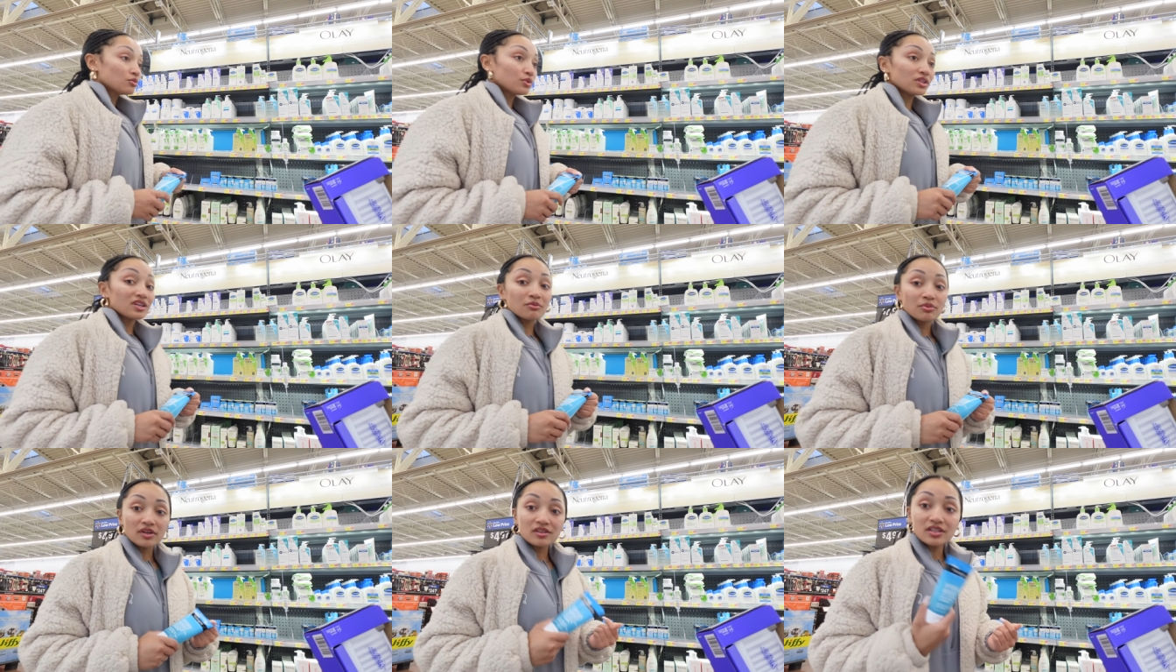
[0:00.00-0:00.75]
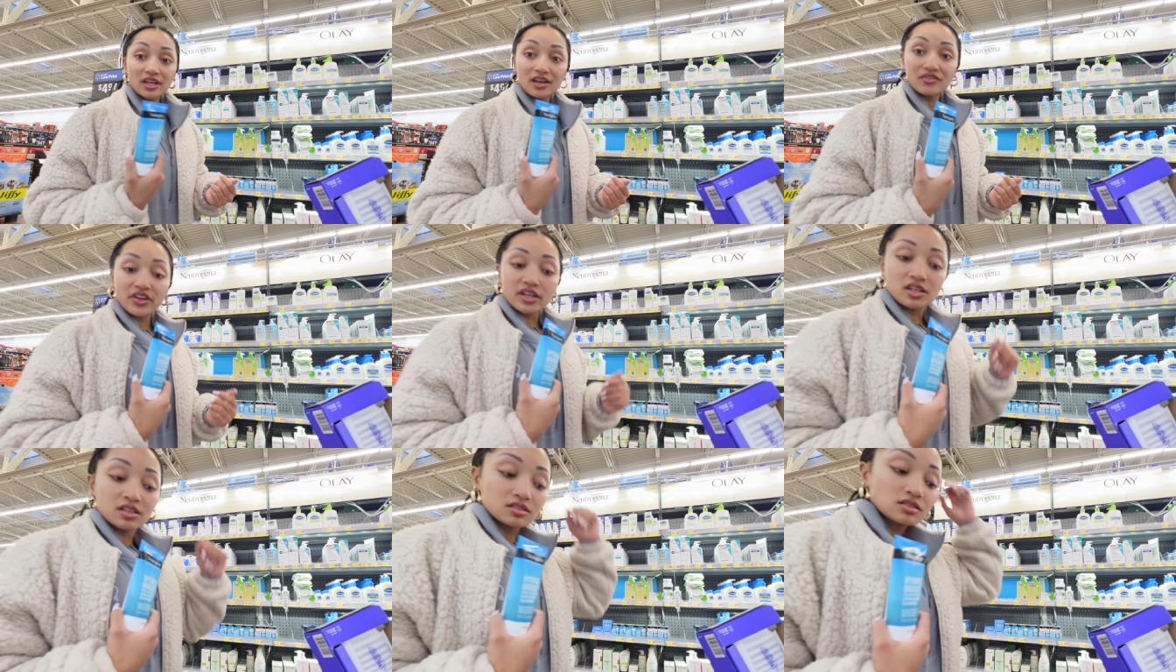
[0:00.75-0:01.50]
Well, they barely have
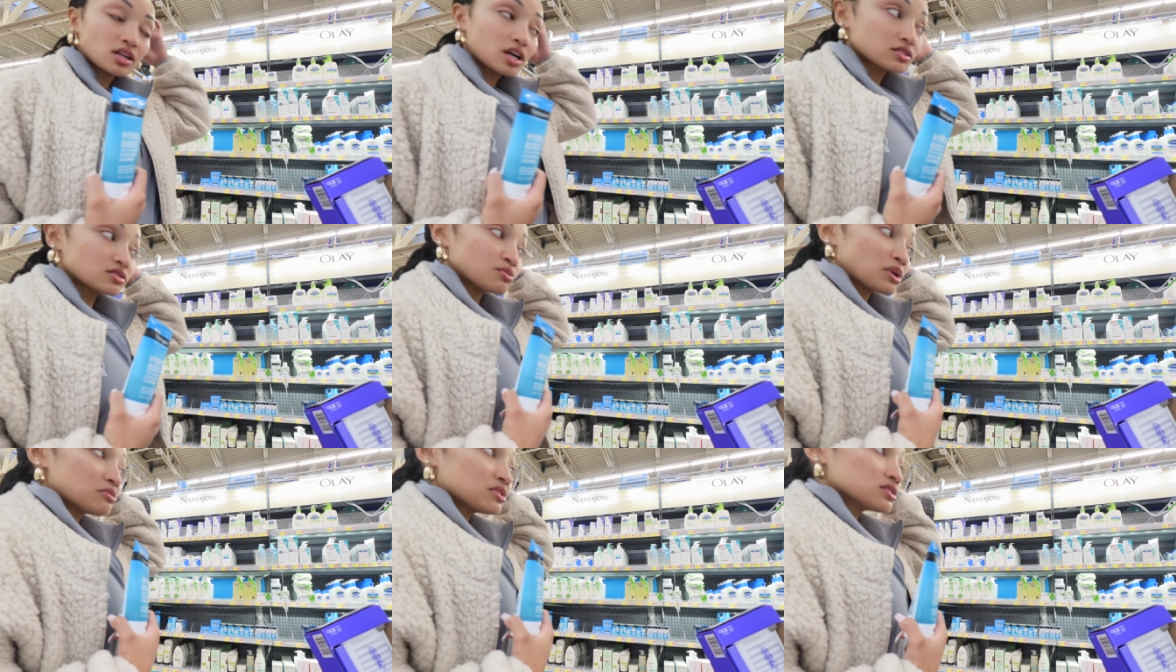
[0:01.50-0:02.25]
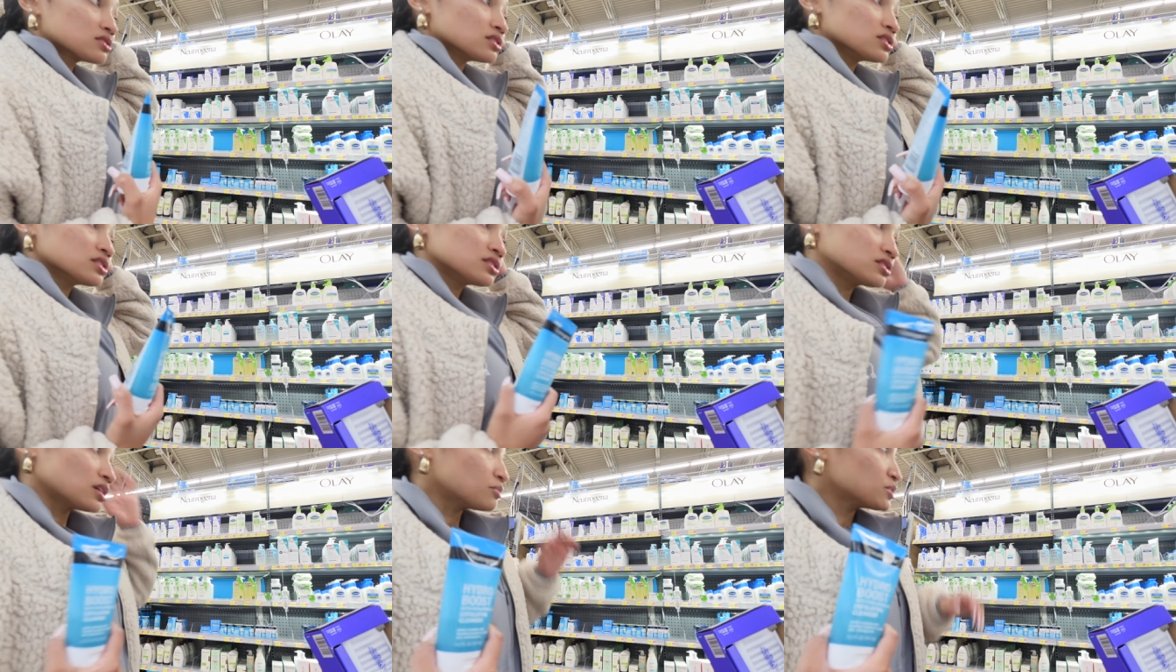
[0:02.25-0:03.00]
any in stock, so maybe it's good.
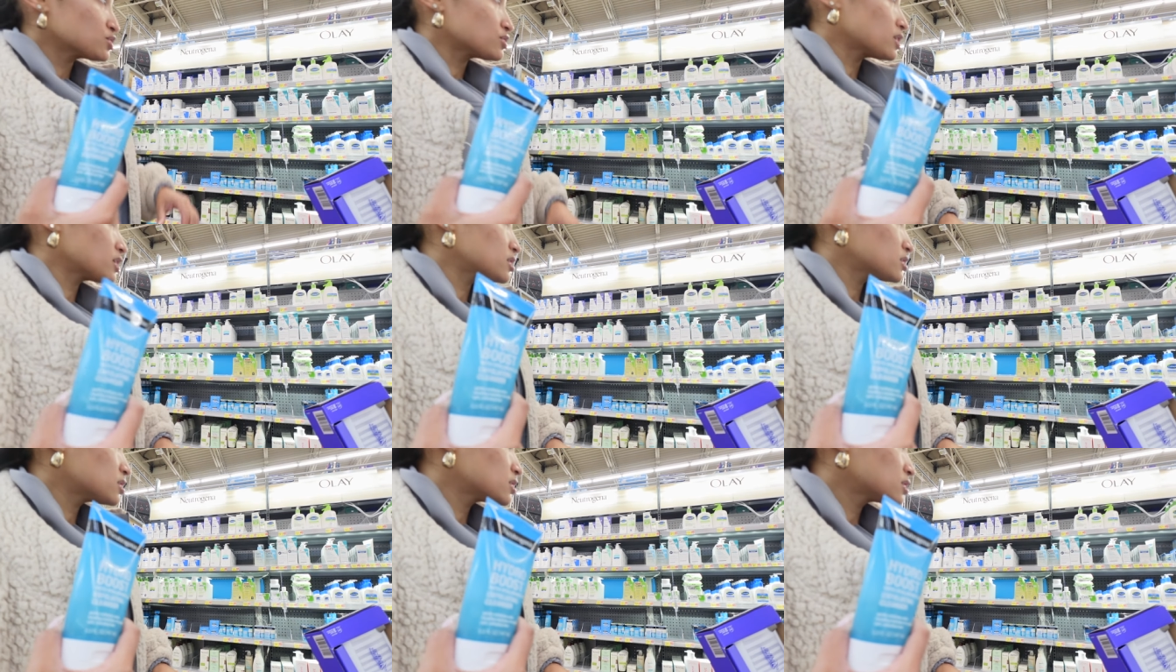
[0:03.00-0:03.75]
I'm gonna try it.